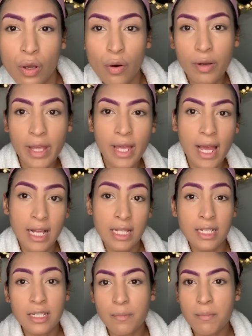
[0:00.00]
Okay, I
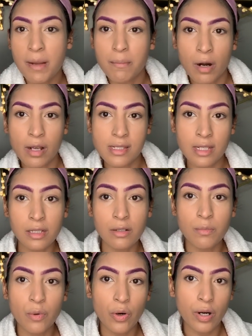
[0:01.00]
cleaned up my brows a little
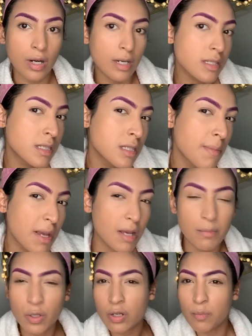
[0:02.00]
more to make
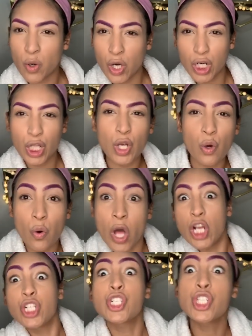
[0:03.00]
them look more, you know,
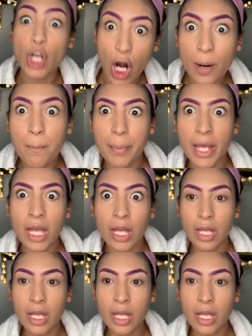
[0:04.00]
sharp.